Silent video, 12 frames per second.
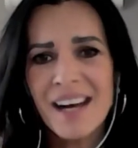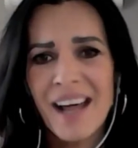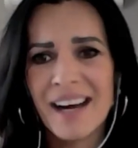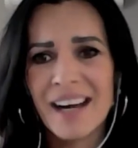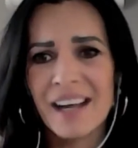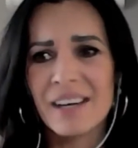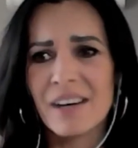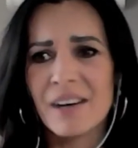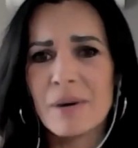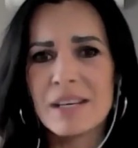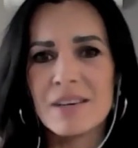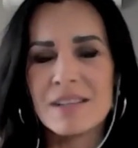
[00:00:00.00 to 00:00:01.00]
Man, you know
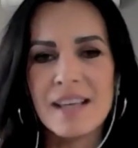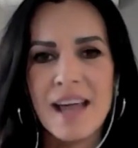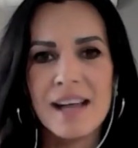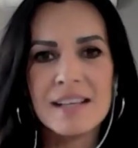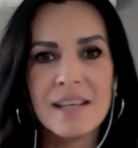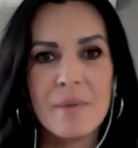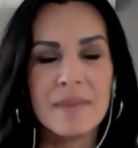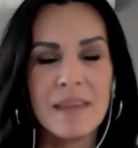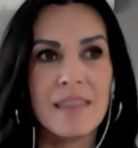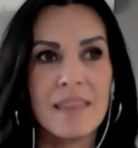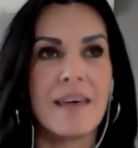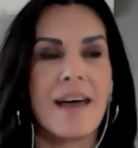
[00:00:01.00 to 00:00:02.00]
what, you're saying
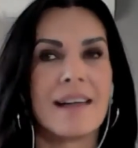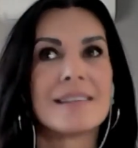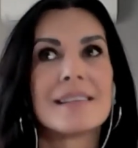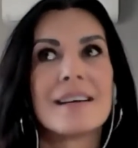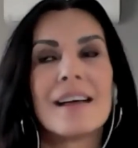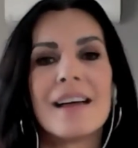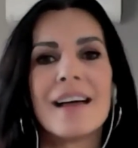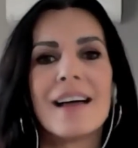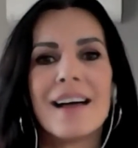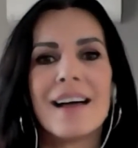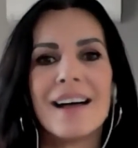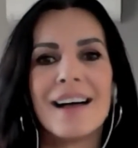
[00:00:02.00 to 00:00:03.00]
something that
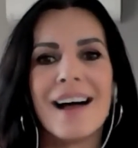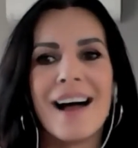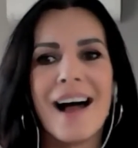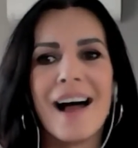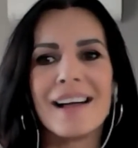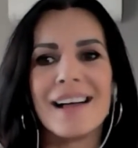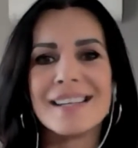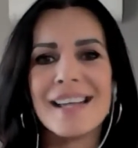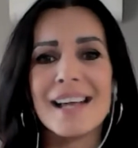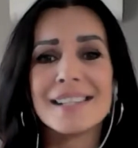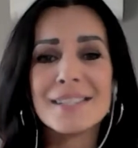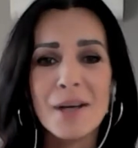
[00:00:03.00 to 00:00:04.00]

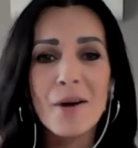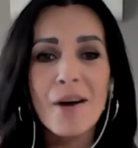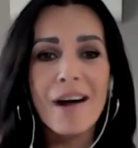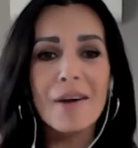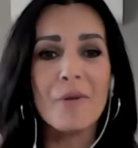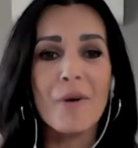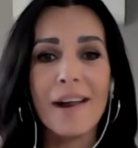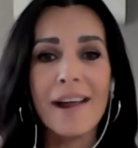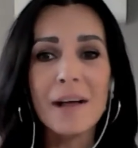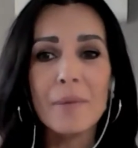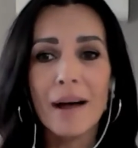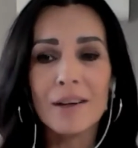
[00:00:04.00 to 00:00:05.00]
it's so
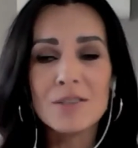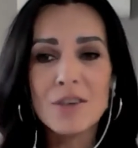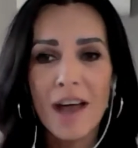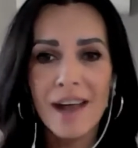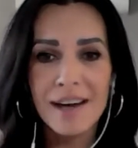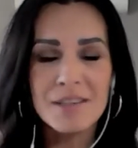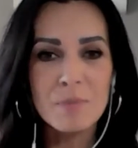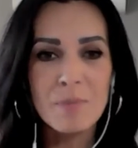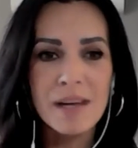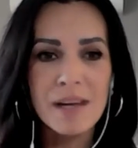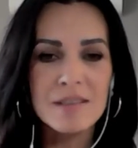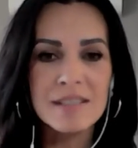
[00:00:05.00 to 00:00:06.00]
ironic about change,
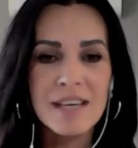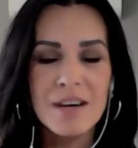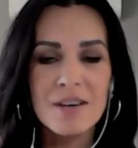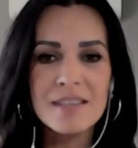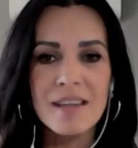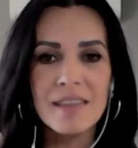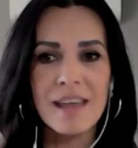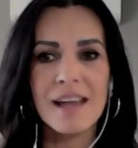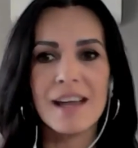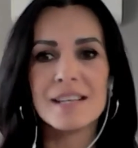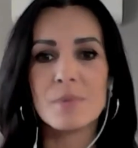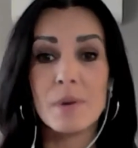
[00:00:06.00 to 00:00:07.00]
because here's the
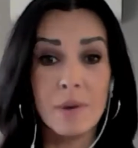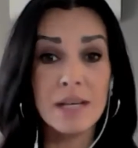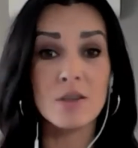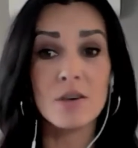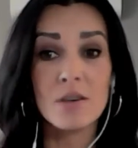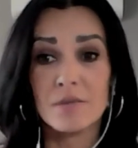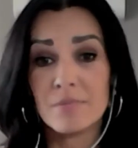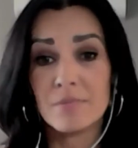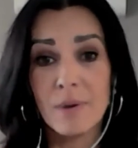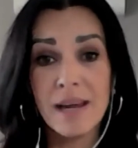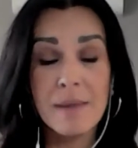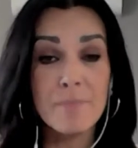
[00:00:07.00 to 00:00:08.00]
thing is
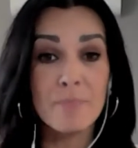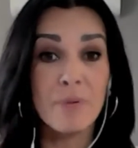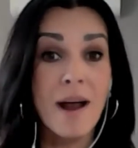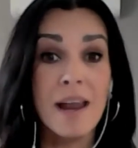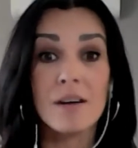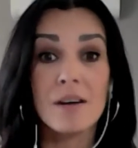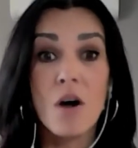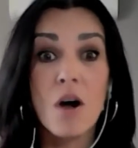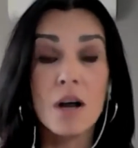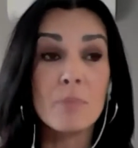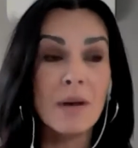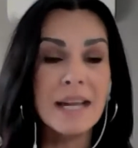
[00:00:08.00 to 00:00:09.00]
we pray,
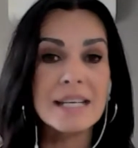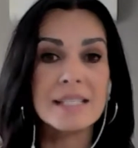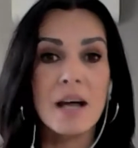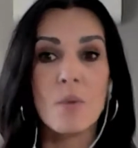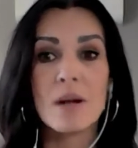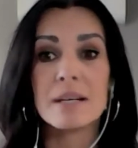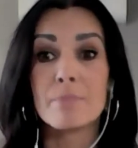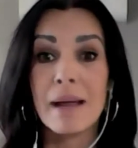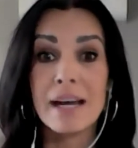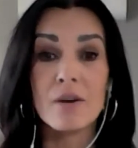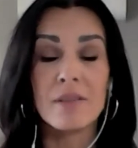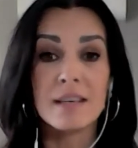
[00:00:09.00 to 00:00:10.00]
God, please, I want
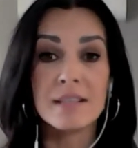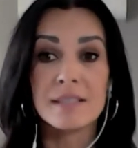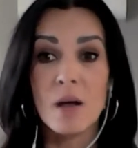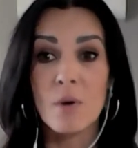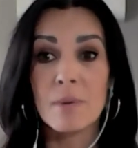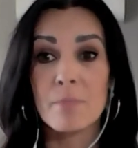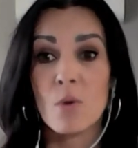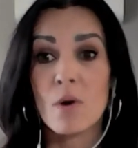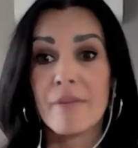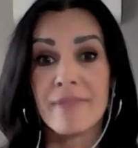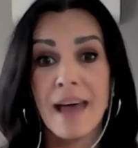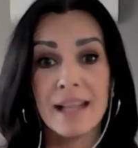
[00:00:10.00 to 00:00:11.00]
better of this. I want more
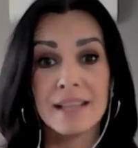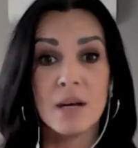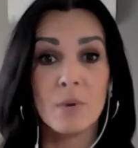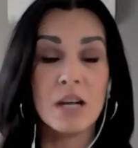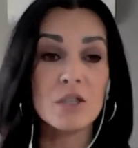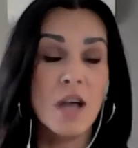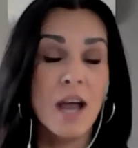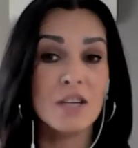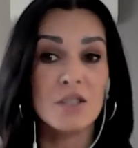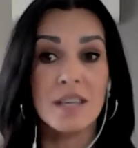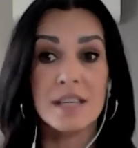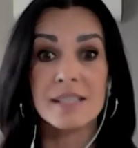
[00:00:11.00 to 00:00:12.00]
of that. I want to
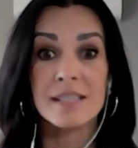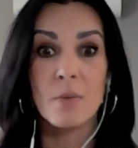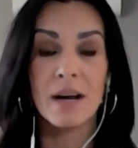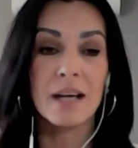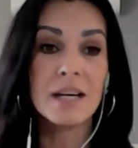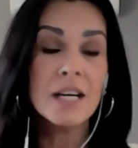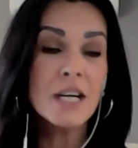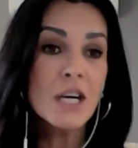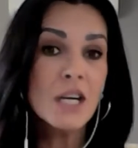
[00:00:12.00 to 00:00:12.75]
change this. I want to